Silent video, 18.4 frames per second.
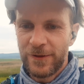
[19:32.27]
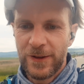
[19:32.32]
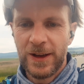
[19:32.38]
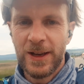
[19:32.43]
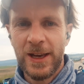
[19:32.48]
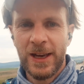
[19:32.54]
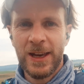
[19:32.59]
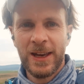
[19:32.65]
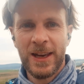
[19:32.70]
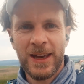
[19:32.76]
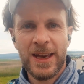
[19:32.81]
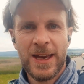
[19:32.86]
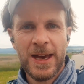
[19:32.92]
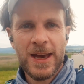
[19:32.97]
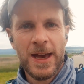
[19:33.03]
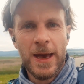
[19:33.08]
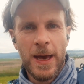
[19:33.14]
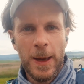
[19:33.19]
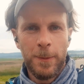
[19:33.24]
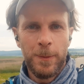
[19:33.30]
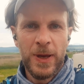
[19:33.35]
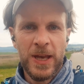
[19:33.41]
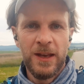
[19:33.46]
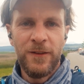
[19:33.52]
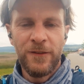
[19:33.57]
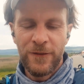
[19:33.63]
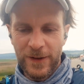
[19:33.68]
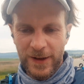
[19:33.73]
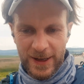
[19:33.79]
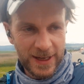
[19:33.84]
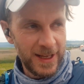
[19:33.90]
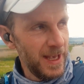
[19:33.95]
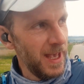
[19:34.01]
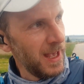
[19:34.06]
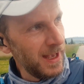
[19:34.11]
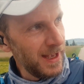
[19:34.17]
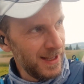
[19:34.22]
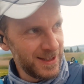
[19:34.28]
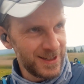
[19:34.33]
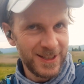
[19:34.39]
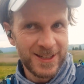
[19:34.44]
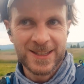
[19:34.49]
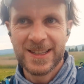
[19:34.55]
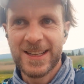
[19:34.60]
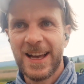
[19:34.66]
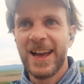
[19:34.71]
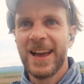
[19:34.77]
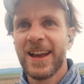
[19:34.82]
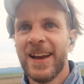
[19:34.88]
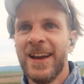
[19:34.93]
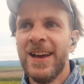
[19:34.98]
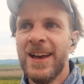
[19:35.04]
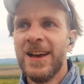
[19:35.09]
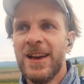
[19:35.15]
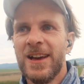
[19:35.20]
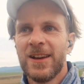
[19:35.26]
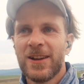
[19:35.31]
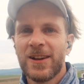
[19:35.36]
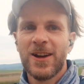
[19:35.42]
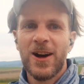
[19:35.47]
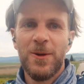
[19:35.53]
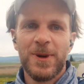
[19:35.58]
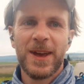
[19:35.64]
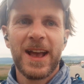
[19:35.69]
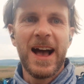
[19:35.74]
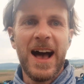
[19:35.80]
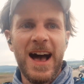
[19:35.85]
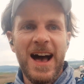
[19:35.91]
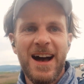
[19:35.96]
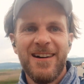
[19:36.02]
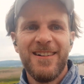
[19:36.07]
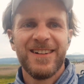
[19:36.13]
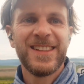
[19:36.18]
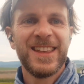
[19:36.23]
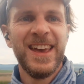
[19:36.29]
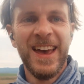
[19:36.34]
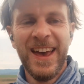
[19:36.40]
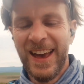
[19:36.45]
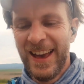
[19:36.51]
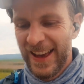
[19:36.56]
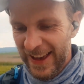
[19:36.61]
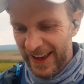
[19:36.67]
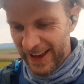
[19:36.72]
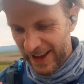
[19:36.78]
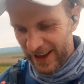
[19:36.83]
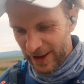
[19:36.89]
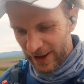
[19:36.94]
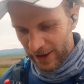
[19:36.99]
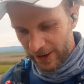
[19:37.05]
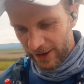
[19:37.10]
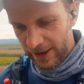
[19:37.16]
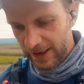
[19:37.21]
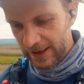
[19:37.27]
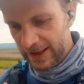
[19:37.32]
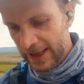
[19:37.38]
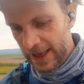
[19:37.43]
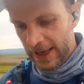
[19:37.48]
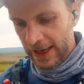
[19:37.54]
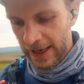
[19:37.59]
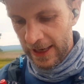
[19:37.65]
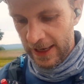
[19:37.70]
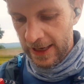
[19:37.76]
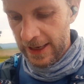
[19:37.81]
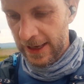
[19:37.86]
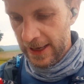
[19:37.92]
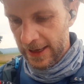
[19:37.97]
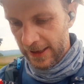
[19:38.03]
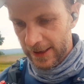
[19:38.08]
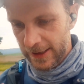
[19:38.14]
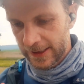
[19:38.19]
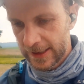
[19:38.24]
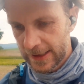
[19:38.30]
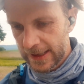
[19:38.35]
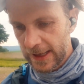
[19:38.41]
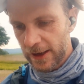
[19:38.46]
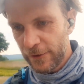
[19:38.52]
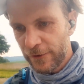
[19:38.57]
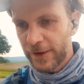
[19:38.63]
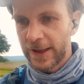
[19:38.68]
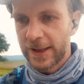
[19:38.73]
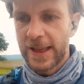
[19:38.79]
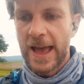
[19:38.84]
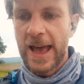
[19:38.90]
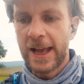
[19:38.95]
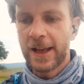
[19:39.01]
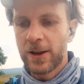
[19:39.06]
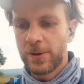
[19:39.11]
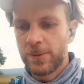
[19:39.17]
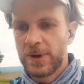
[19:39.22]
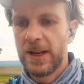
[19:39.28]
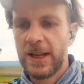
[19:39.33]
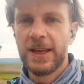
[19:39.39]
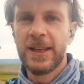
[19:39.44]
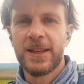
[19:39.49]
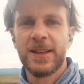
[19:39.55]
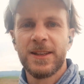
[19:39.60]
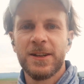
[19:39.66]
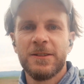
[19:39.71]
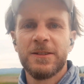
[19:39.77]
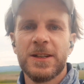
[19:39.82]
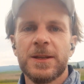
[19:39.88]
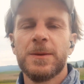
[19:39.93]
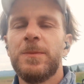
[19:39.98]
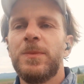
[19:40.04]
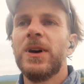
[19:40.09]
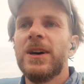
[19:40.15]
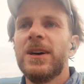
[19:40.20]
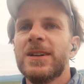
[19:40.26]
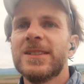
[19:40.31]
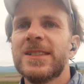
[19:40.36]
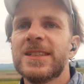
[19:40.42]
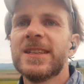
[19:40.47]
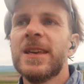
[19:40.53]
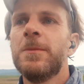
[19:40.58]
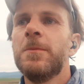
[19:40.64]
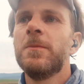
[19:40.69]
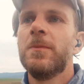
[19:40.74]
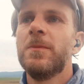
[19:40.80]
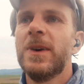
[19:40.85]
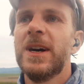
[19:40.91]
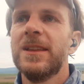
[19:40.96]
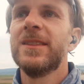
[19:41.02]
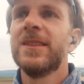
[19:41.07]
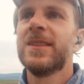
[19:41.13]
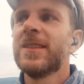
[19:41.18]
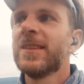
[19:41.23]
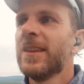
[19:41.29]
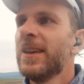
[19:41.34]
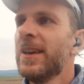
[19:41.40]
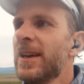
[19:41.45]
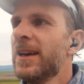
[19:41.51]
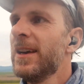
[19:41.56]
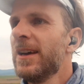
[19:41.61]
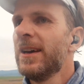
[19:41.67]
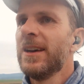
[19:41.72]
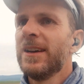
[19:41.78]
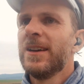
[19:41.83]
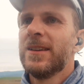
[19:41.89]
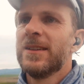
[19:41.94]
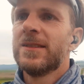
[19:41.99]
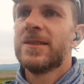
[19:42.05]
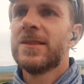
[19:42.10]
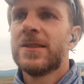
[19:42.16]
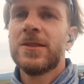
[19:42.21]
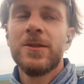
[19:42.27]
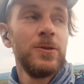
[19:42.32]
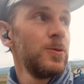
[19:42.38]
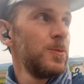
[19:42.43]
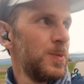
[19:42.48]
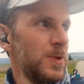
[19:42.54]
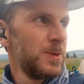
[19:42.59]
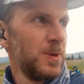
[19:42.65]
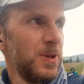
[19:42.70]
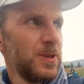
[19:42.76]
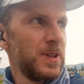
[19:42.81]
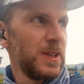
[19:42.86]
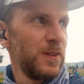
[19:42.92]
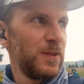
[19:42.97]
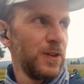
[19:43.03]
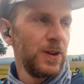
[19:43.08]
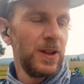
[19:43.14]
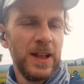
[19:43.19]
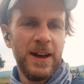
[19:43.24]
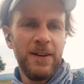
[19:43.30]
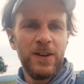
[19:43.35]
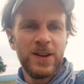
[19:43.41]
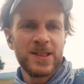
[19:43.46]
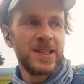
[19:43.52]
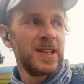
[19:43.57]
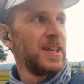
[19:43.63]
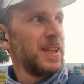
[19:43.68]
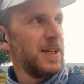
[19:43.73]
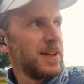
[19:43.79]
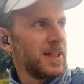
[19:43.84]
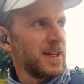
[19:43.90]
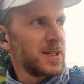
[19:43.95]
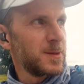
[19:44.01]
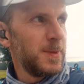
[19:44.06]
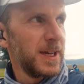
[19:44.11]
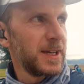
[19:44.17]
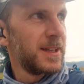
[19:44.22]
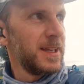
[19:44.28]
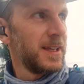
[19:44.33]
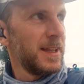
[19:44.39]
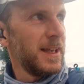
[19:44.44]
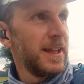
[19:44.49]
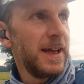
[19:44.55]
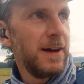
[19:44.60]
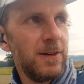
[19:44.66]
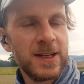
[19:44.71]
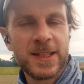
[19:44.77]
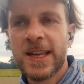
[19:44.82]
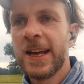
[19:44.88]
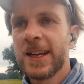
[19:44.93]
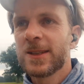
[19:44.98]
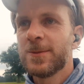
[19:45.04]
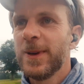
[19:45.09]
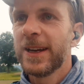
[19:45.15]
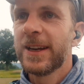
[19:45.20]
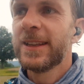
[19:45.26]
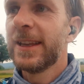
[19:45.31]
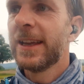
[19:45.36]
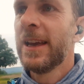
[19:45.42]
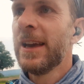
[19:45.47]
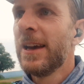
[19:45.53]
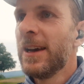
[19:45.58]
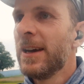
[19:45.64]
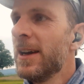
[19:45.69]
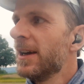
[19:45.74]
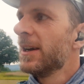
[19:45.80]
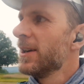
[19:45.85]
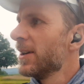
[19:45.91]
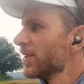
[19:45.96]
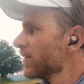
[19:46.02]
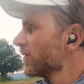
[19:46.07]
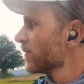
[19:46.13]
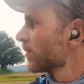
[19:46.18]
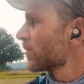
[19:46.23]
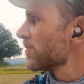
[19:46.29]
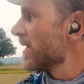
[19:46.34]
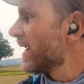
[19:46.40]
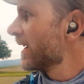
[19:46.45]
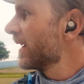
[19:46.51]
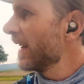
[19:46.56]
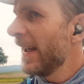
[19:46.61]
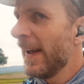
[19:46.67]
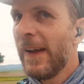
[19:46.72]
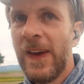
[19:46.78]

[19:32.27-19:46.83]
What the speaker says: the epiphany. It's just like coming out all the stuff that accumulated over the past months. Super beautiful. I was not expecting that. I was expecting to run